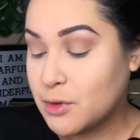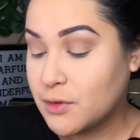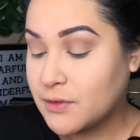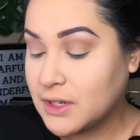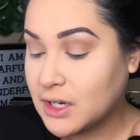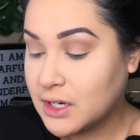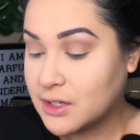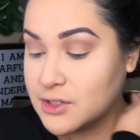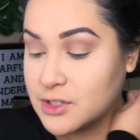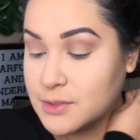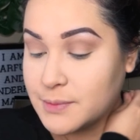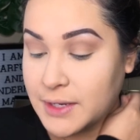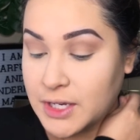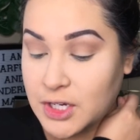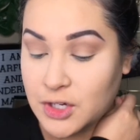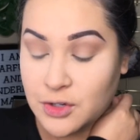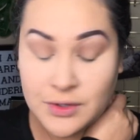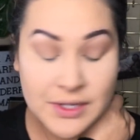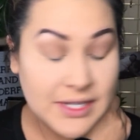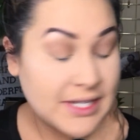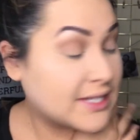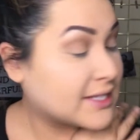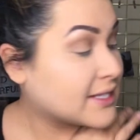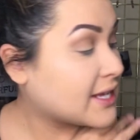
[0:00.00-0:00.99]
moving on to my
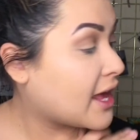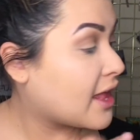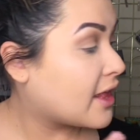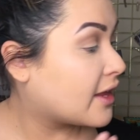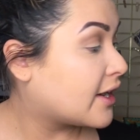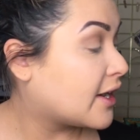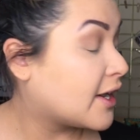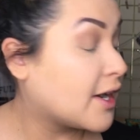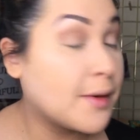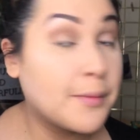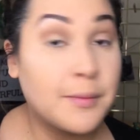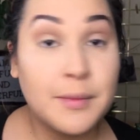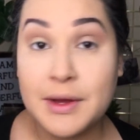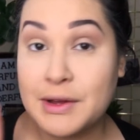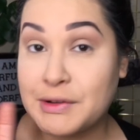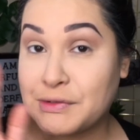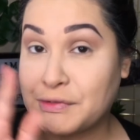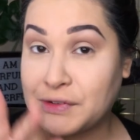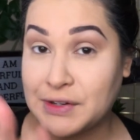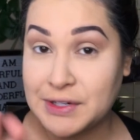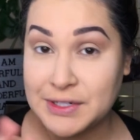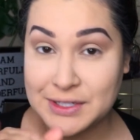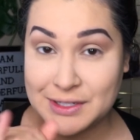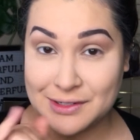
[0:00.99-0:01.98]
crease color, but
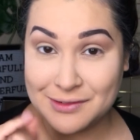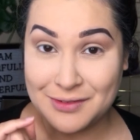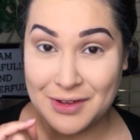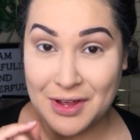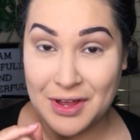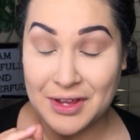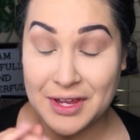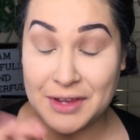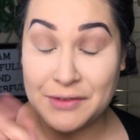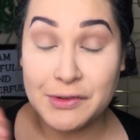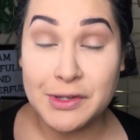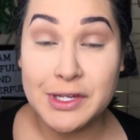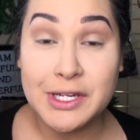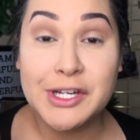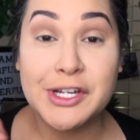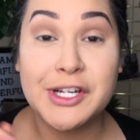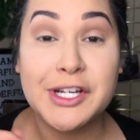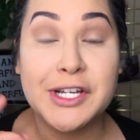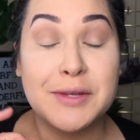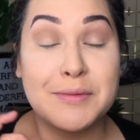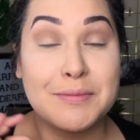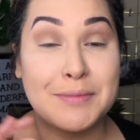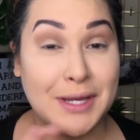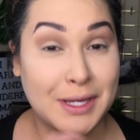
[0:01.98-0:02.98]
first of all, if you hear
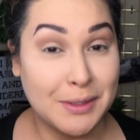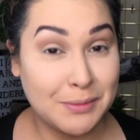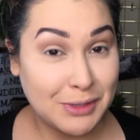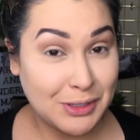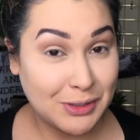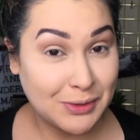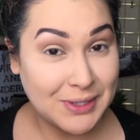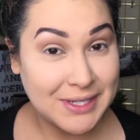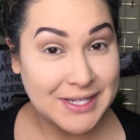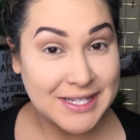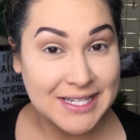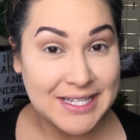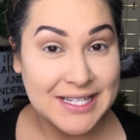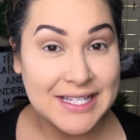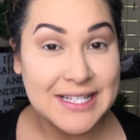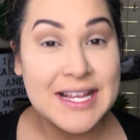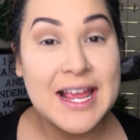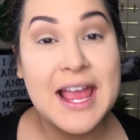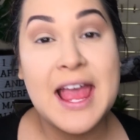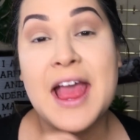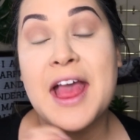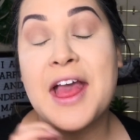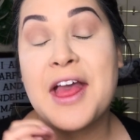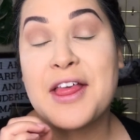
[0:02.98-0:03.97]
any baby noises,
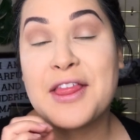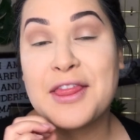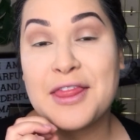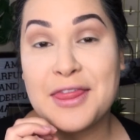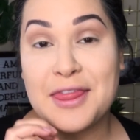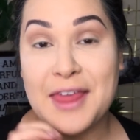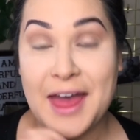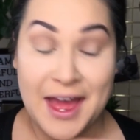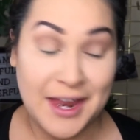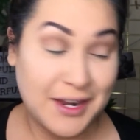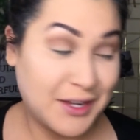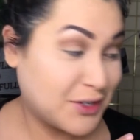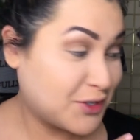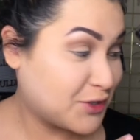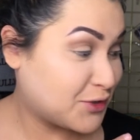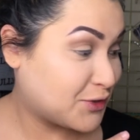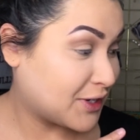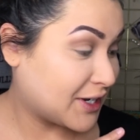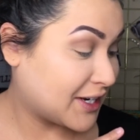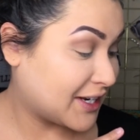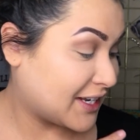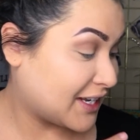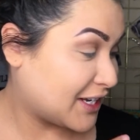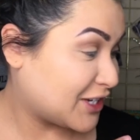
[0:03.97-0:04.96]
that is
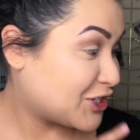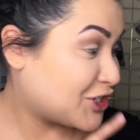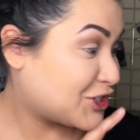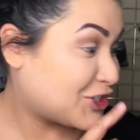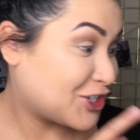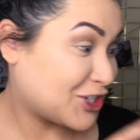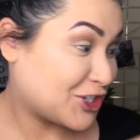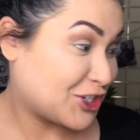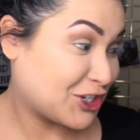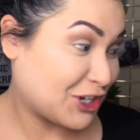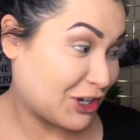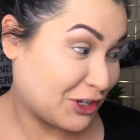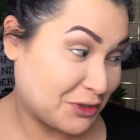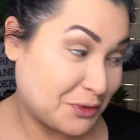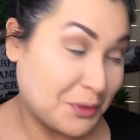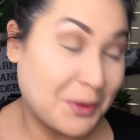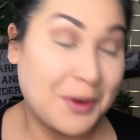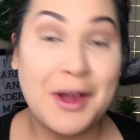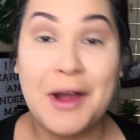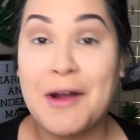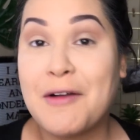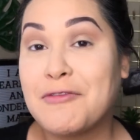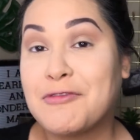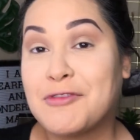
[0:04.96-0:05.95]
Trinity. She just
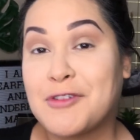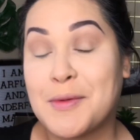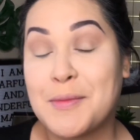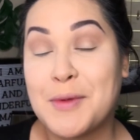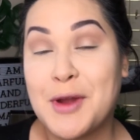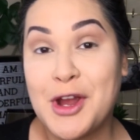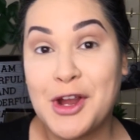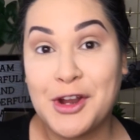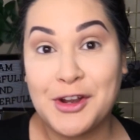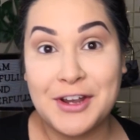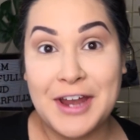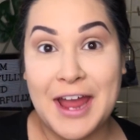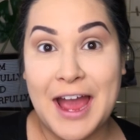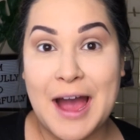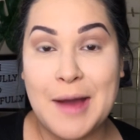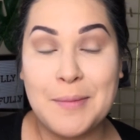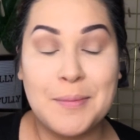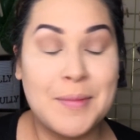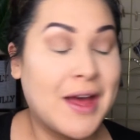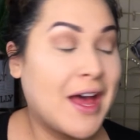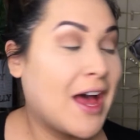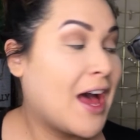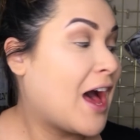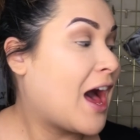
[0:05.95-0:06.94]
woke up from her
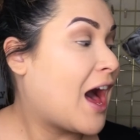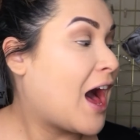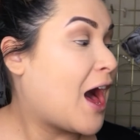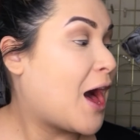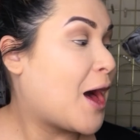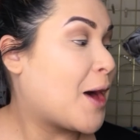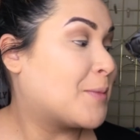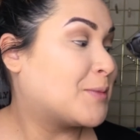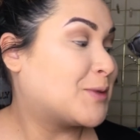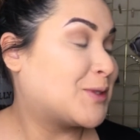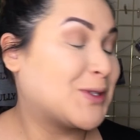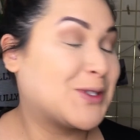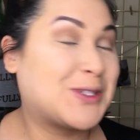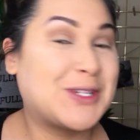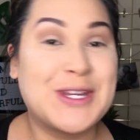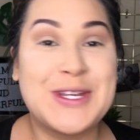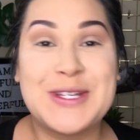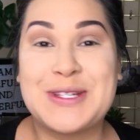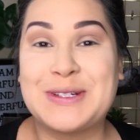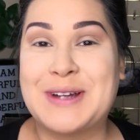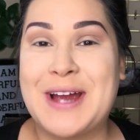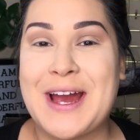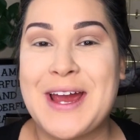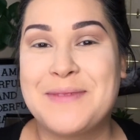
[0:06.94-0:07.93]
nap, so
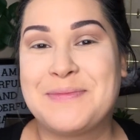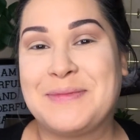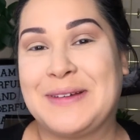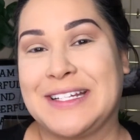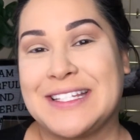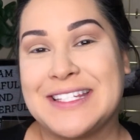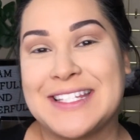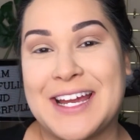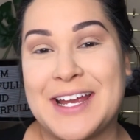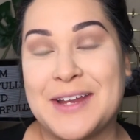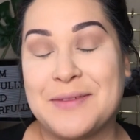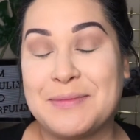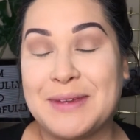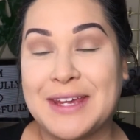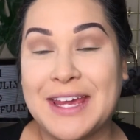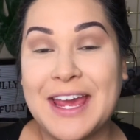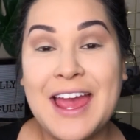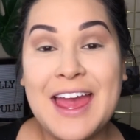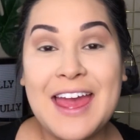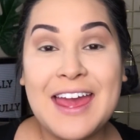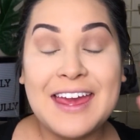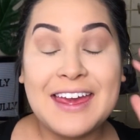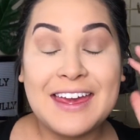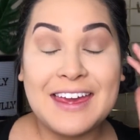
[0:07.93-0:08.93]
she's right beside me
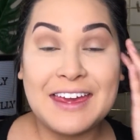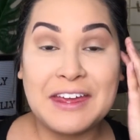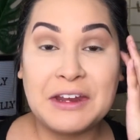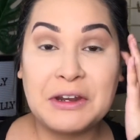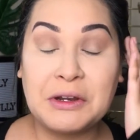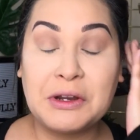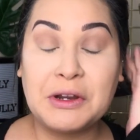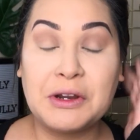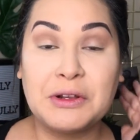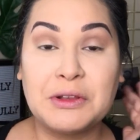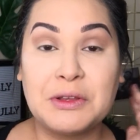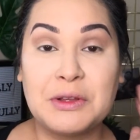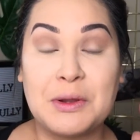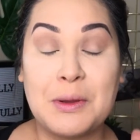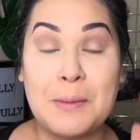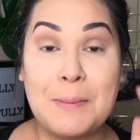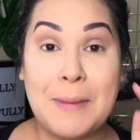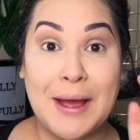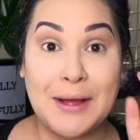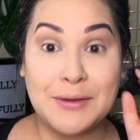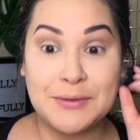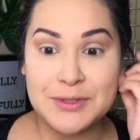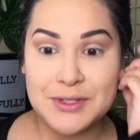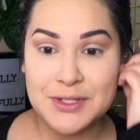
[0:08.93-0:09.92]
in her little
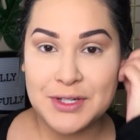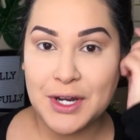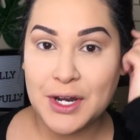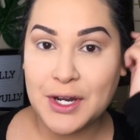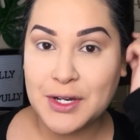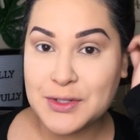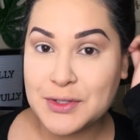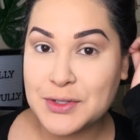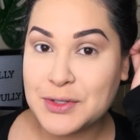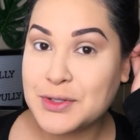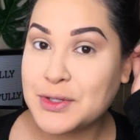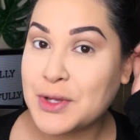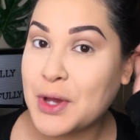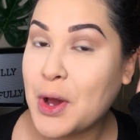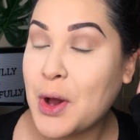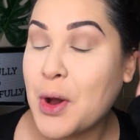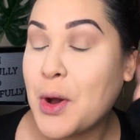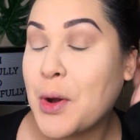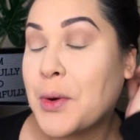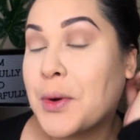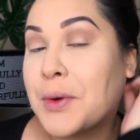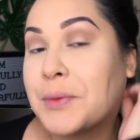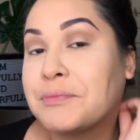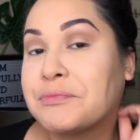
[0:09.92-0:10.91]
bouncer,
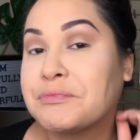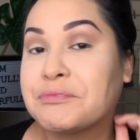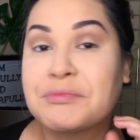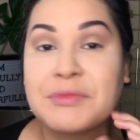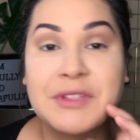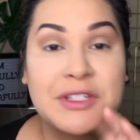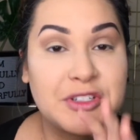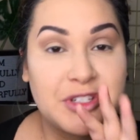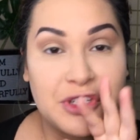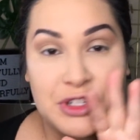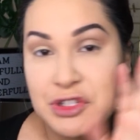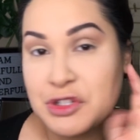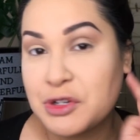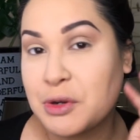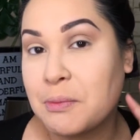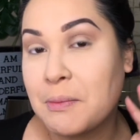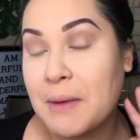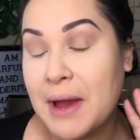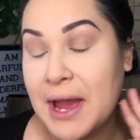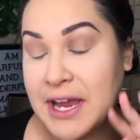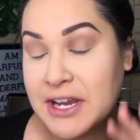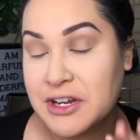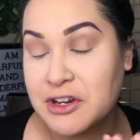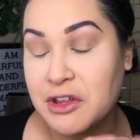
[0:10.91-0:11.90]
so just don't
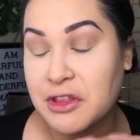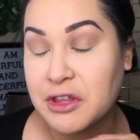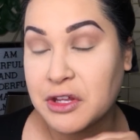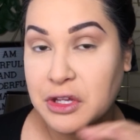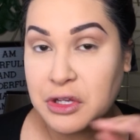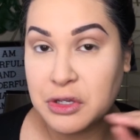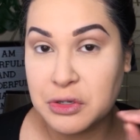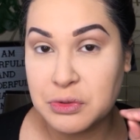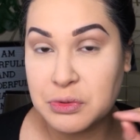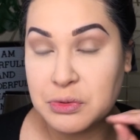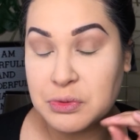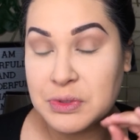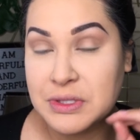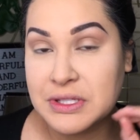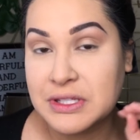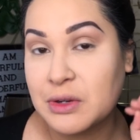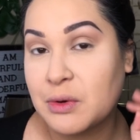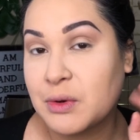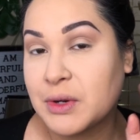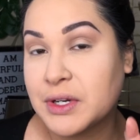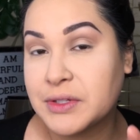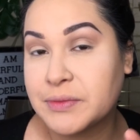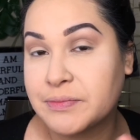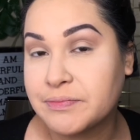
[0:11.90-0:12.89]
mind all the coos
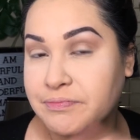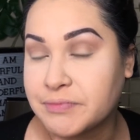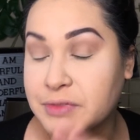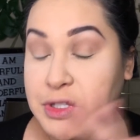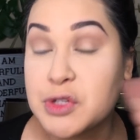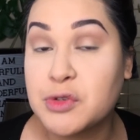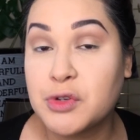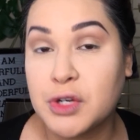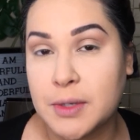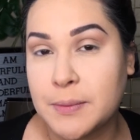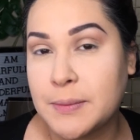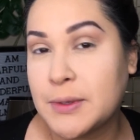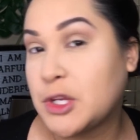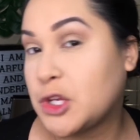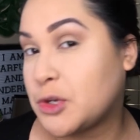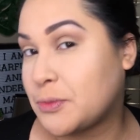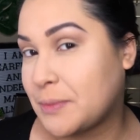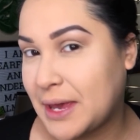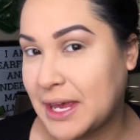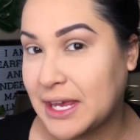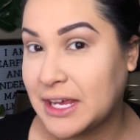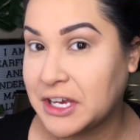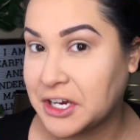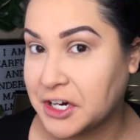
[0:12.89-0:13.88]
or screaming you
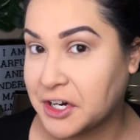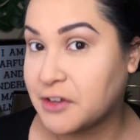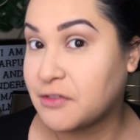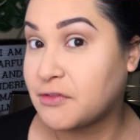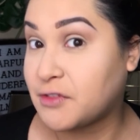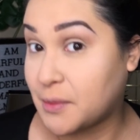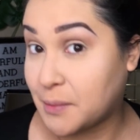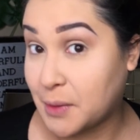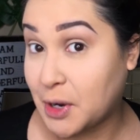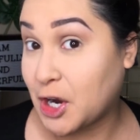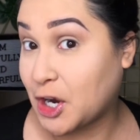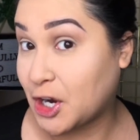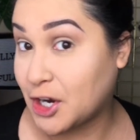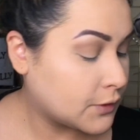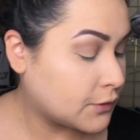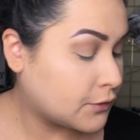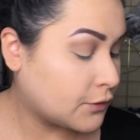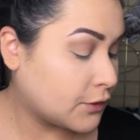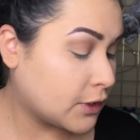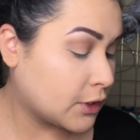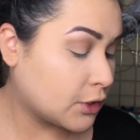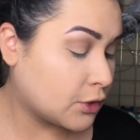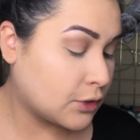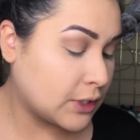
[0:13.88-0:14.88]
may hear from her.
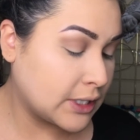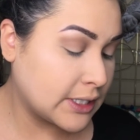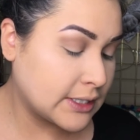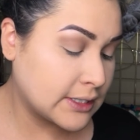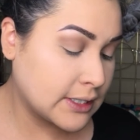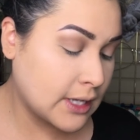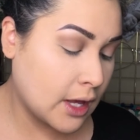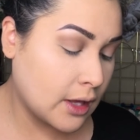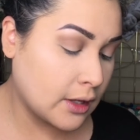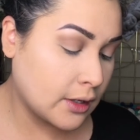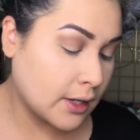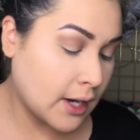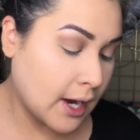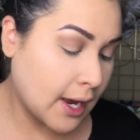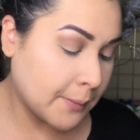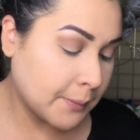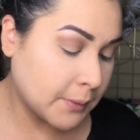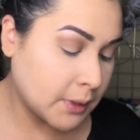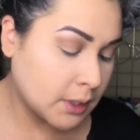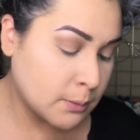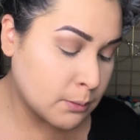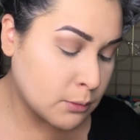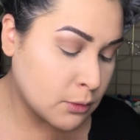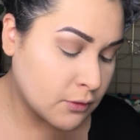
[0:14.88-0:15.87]
For the crease color, I'm
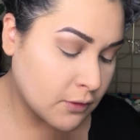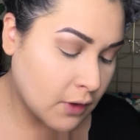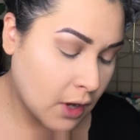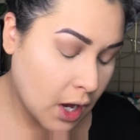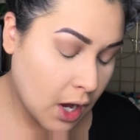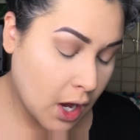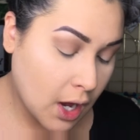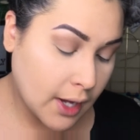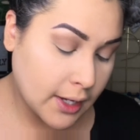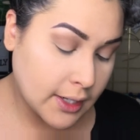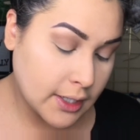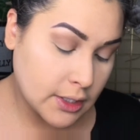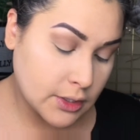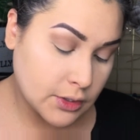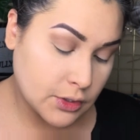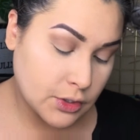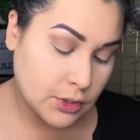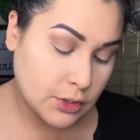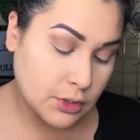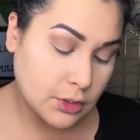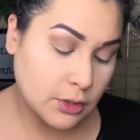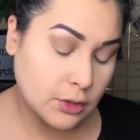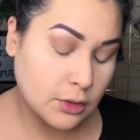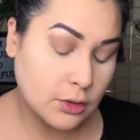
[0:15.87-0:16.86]
going to move on
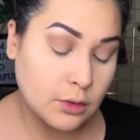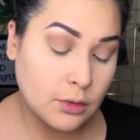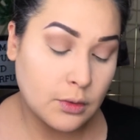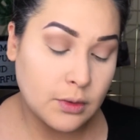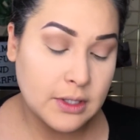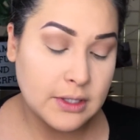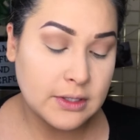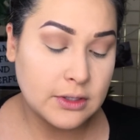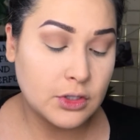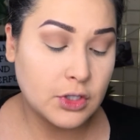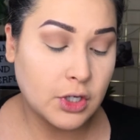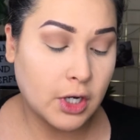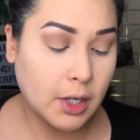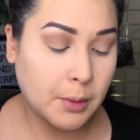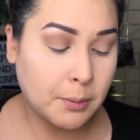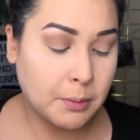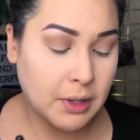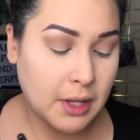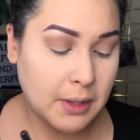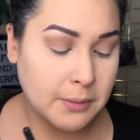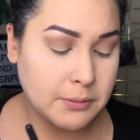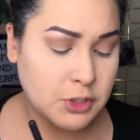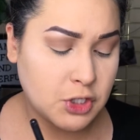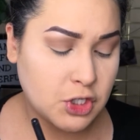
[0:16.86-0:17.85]
to this dark
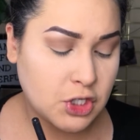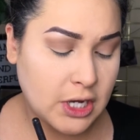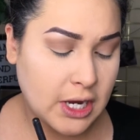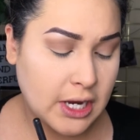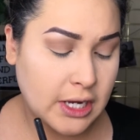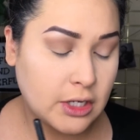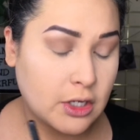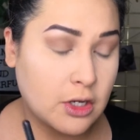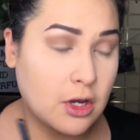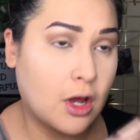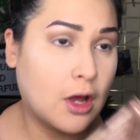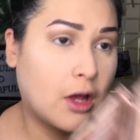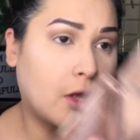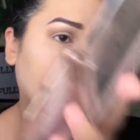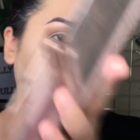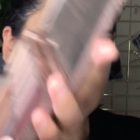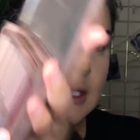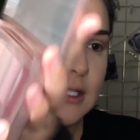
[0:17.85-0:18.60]
plum shade called